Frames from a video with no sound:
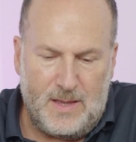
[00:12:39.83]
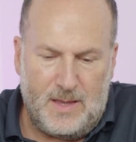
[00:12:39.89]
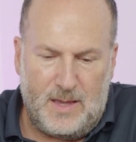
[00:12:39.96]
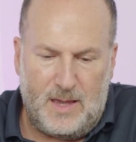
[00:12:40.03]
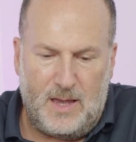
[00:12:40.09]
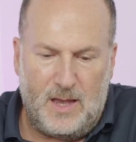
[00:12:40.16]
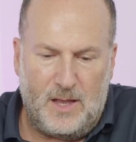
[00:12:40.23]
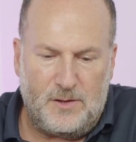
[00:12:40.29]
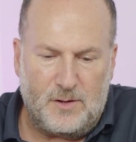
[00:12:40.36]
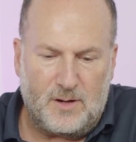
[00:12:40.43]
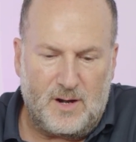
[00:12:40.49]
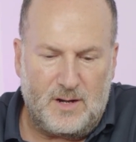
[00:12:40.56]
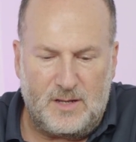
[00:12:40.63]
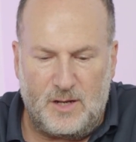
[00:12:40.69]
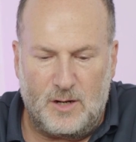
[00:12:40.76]
And you're
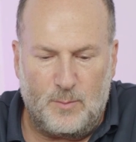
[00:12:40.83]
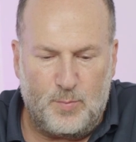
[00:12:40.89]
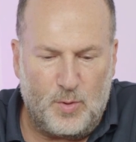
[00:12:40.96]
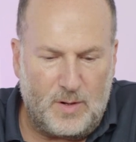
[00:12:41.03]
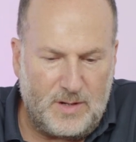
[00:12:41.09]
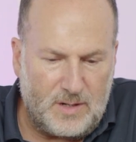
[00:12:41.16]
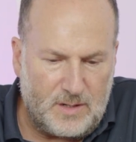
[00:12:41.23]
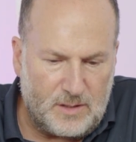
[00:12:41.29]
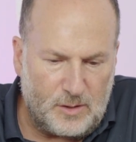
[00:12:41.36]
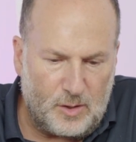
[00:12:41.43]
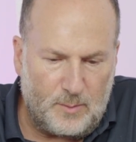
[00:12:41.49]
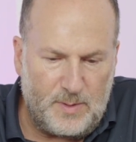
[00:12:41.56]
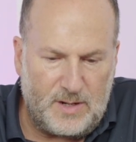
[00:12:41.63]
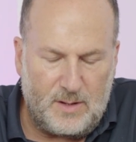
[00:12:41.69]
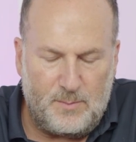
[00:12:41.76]
going to, put in a
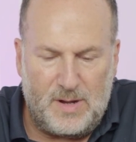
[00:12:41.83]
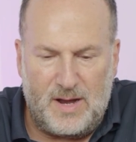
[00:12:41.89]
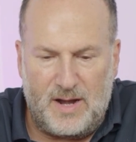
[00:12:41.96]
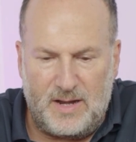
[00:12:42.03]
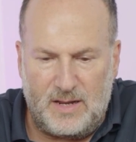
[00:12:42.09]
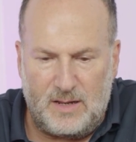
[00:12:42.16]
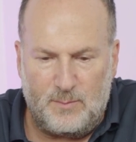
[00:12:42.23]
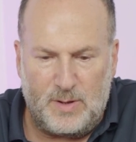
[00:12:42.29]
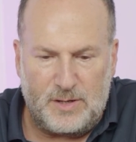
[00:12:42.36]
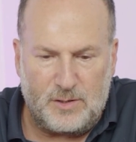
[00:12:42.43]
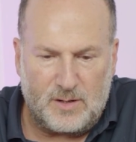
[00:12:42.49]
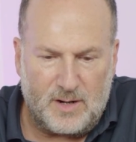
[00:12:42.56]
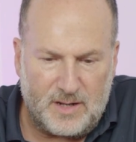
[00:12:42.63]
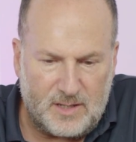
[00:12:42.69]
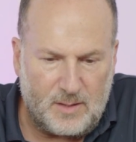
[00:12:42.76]
little bit of money, but
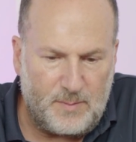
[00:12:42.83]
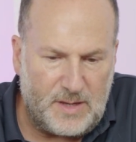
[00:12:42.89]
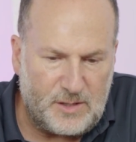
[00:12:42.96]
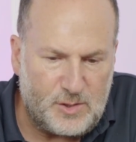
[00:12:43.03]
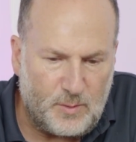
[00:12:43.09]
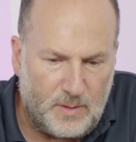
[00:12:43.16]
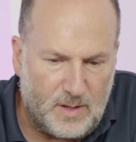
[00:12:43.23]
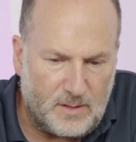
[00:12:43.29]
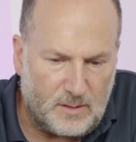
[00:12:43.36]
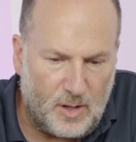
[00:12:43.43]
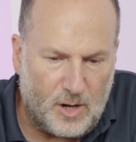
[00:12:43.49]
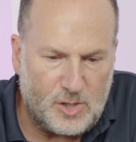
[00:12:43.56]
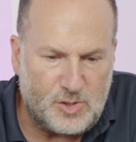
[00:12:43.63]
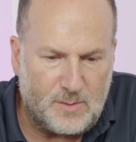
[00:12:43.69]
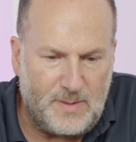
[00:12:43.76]
you're going to commit to a
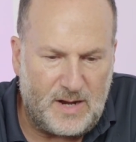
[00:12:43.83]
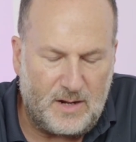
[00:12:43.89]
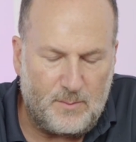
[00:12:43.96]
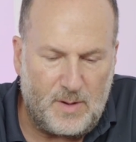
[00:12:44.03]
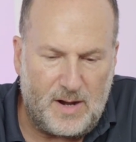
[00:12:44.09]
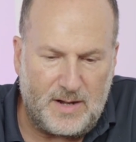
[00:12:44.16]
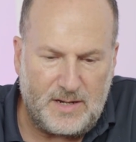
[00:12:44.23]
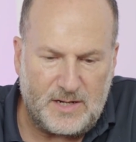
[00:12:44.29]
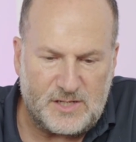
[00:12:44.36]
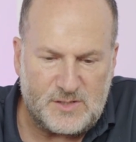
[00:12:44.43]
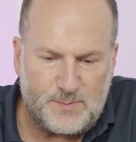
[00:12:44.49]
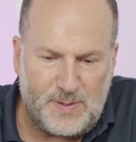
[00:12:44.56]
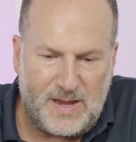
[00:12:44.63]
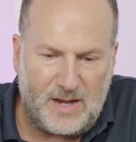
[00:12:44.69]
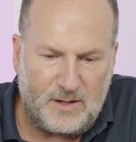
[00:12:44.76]
larger amount of money, and
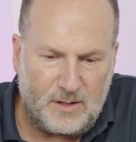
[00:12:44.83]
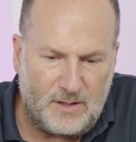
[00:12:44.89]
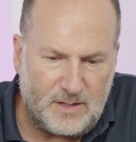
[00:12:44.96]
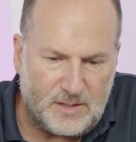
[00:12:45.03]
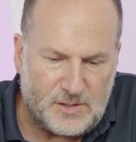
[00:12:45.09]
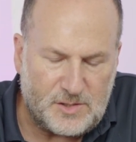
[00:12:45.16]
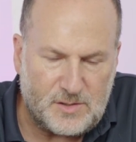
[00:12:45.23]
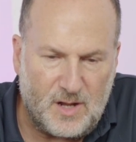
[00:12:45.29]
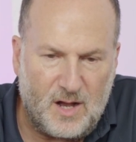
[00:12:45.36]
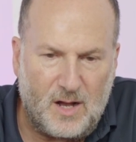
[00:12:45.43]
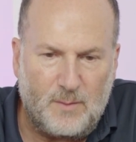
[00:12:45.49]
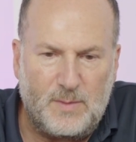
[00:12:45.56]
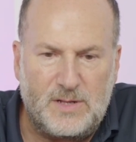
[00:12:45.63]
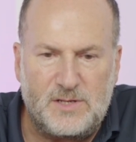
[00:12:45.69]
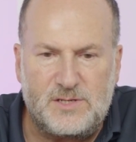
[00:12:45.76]
it's paid in
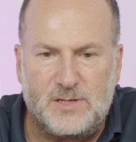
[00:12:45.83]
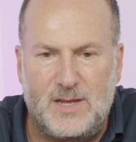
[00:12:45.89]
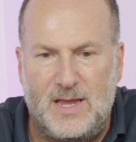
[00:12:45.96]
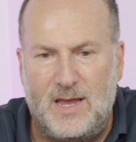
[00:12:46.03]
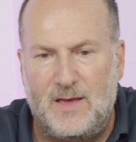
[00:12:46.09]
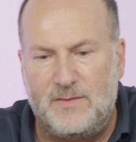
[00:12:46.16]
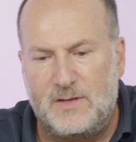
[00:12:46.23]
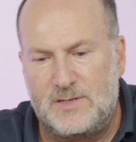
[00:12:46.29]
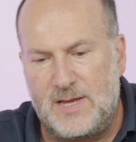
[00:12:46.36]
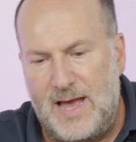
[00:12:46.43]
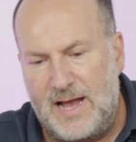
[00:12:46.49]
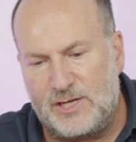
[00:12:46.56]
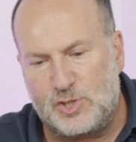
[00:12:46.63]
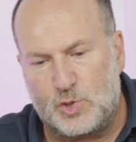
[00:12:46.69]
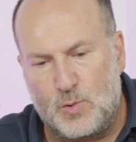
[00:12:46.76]
installments. And the
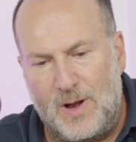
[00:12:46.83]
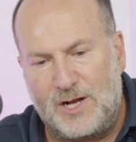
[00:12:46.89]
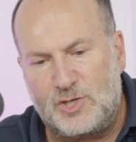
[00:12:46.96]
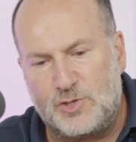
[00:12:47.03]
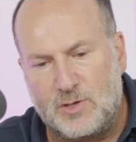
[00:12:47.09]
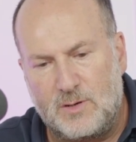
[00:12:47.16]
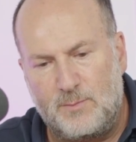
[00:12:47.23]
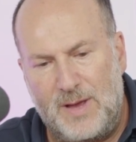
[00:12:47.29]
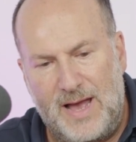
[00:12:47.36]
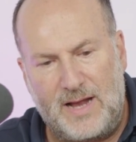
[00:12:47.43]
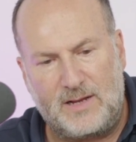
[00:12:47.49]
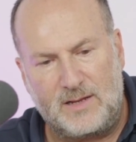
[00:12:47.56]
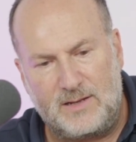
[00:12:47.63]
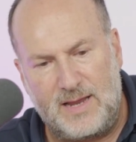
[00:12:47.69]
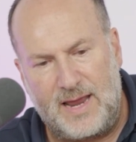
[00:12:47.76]
tax structure
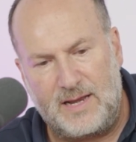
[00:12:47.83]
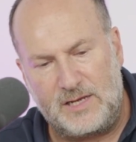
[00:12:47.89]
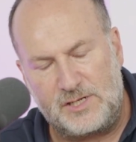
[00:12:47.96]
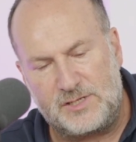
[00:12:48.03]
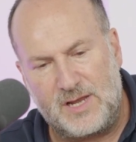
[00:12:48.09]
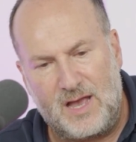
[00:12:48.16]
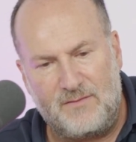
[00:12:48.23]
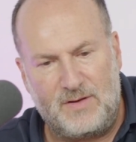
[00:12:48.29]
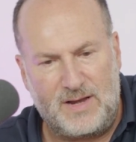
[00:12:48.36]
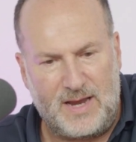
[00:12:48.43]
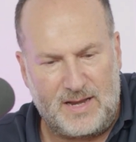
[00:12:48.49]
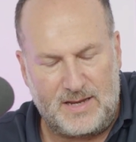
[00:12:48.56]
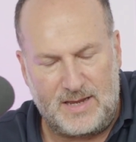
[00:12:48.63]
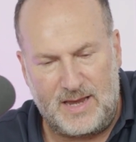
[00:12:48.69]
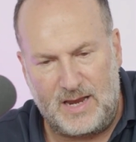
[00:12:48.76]
back in 87,
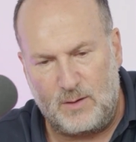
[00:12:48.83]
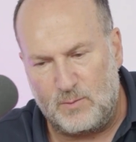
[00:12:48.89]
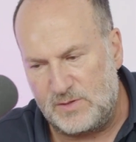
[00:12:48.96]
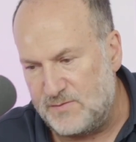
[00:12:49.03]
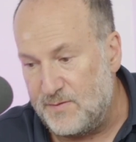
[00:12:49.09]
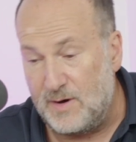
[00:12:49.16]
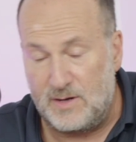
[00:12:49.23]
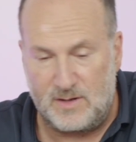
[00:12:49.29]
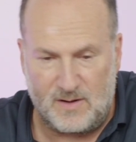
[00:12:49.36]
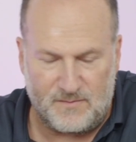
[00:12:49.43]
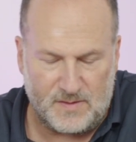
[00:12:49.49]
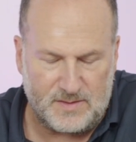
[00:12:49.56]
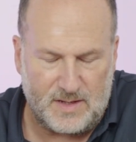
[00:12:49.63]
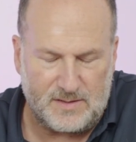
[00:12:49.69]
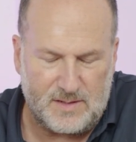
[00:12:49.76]
88 was very
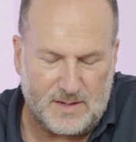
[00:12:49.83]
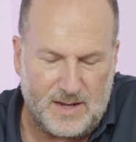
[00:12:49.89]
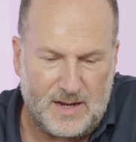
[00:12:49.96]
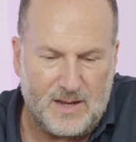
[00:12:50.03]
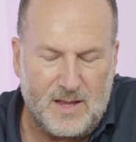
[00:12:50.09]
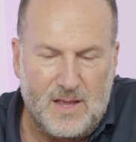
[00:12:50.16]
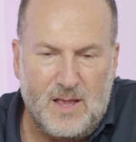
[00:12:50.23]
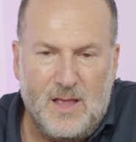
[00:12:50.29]
different than today.